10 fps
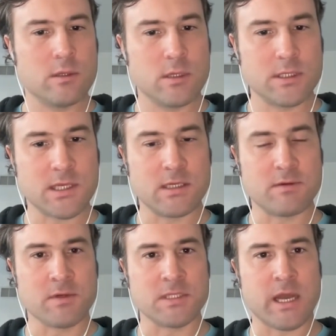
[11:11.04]
a ton of
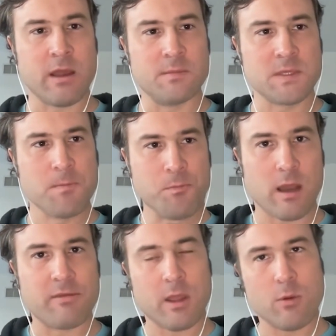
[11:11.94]
different times.
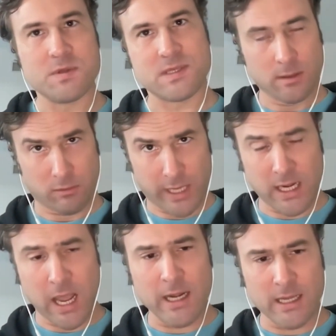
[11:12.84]
I think it was the late
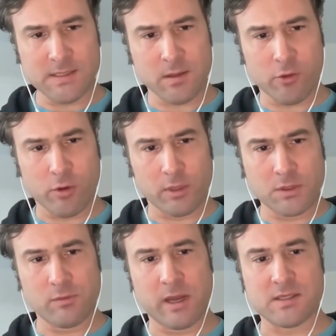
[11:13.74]
90s and the early
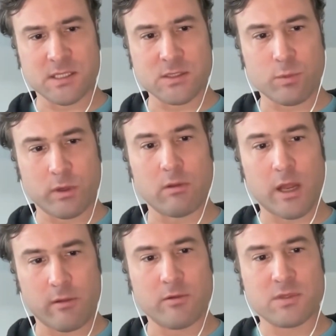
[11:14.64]
2000s when a lot
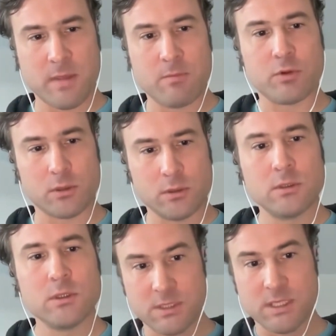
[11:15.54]
of those people
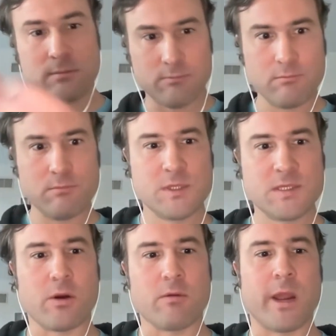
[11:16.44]
did
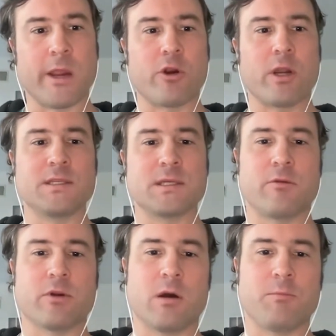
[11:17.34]
start migrating to
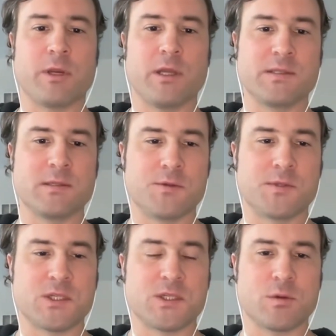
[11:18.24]
other companies
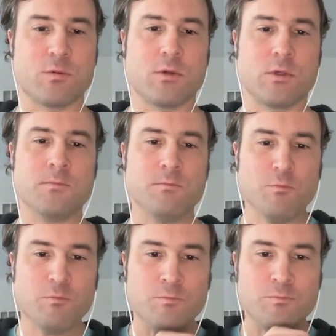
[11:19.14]
such as Google.
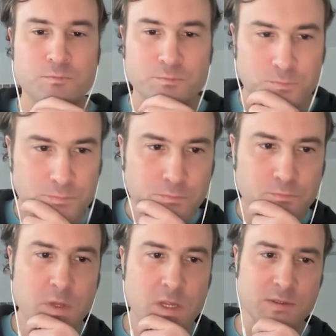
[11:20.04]

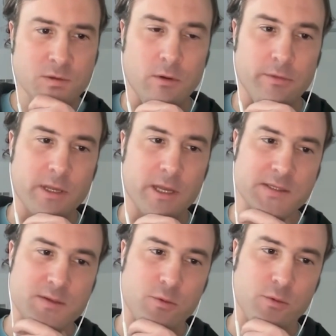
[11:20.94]
So all the
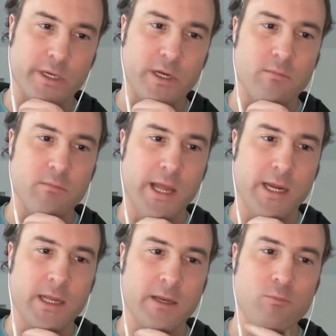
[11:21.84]
guys who were working on
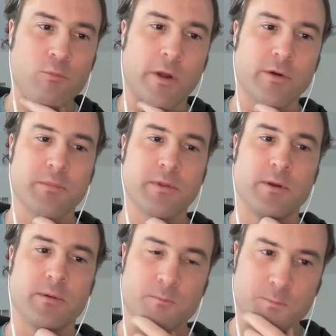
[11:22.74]
Plan 9 wound up there.